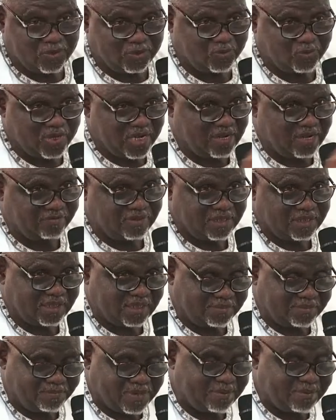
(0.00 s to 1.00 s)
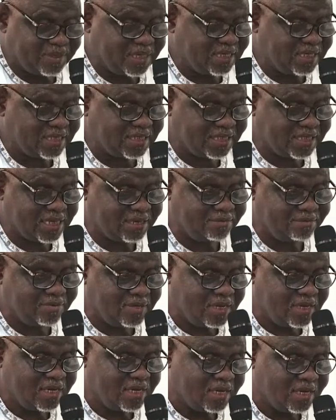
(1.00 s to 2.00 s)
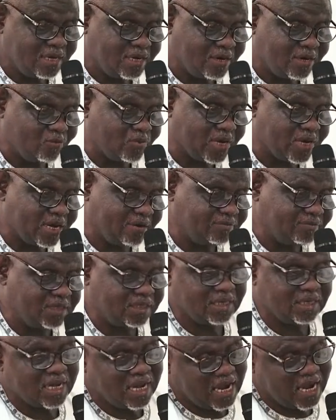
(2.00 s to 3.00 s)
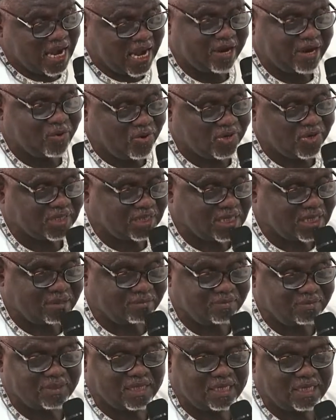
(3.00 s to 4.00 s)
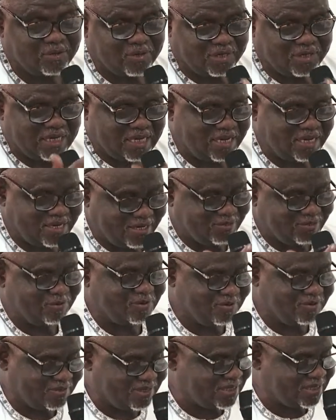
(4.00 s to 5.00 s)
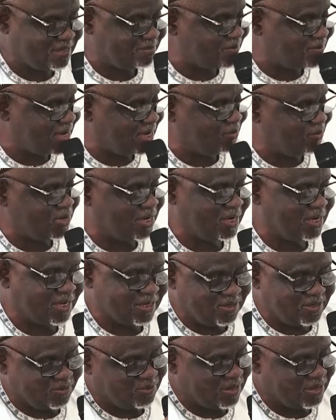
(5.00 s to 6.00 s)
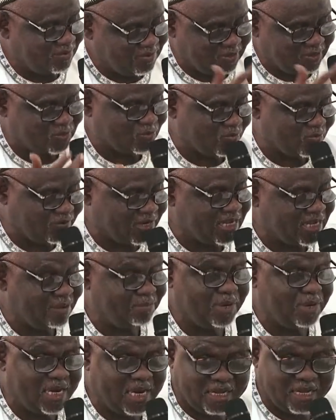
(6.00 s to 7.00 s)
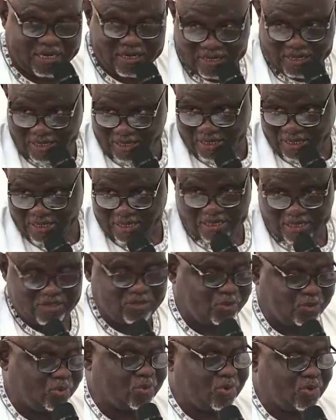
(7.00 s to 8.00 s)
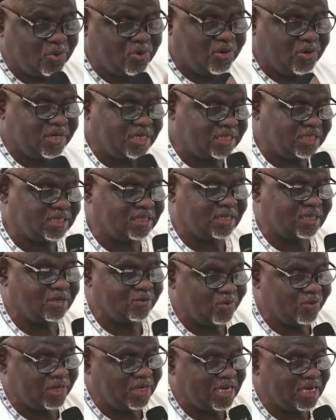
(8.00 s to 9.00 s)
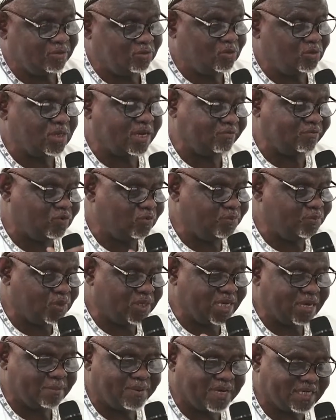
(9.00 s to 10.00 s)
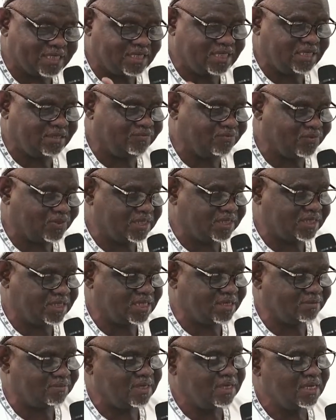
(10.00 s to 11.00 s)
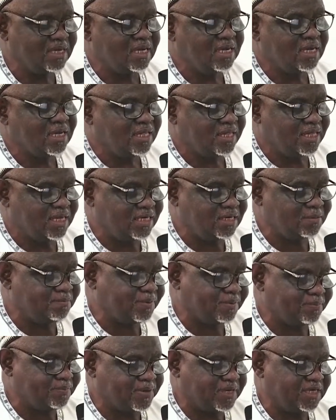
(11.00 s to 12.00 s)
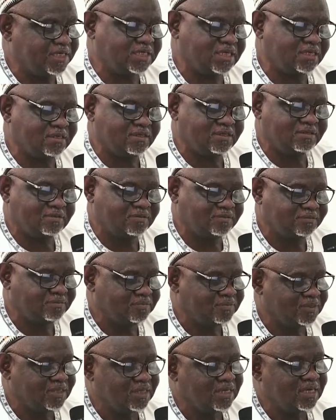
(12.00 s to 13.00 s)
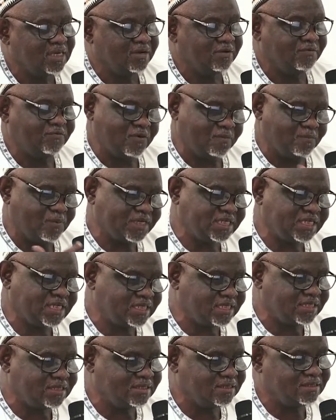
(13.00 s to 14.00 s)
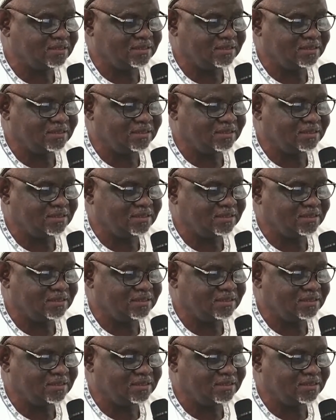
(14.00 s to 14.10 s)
because we have the permanent staff and we have the ad hoc staff. And the ad hoc staff are about over 1 million. So all this, we now have to build capacity for this staff. Then the preparation for budget.